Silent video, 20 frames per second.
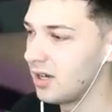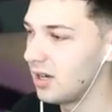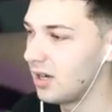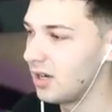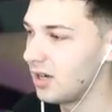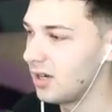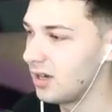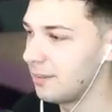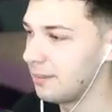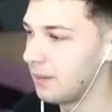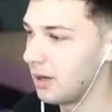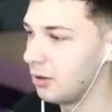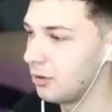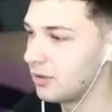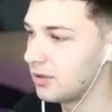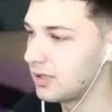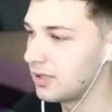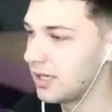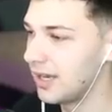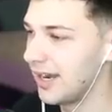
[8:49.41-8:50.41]

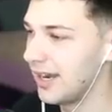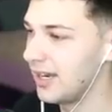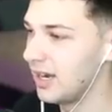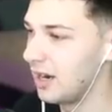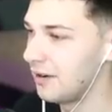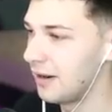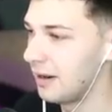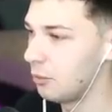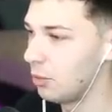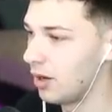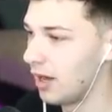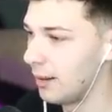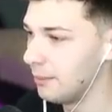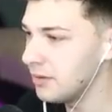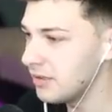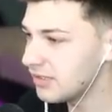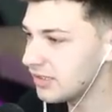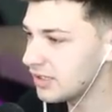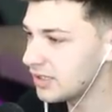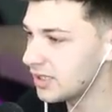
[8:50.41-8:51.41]
Okay, all right, well, I'm
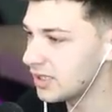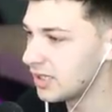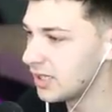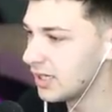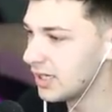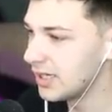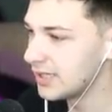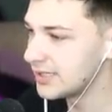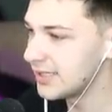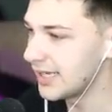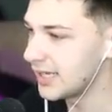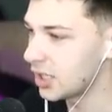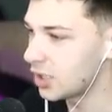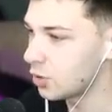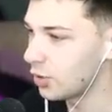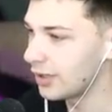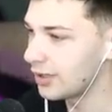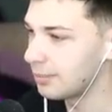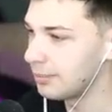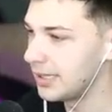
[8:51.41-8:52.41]
just gonna take a
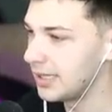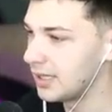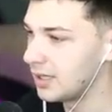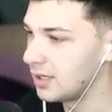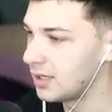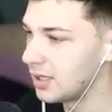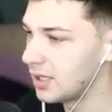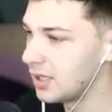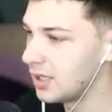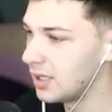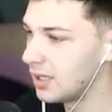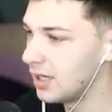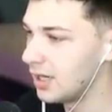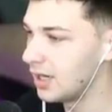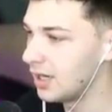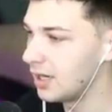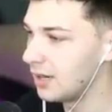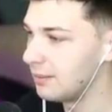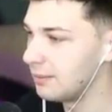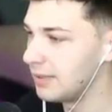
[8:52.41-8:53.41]
quick meal
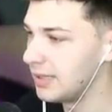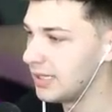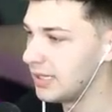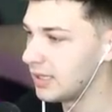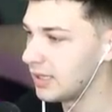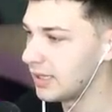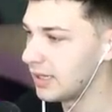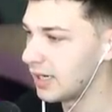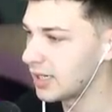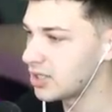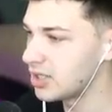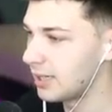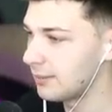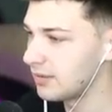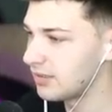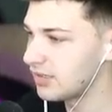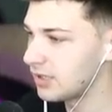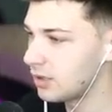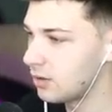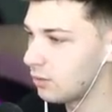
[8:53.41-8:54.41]
immediately. Actually, I'm
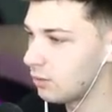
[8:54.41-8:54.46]
just gonna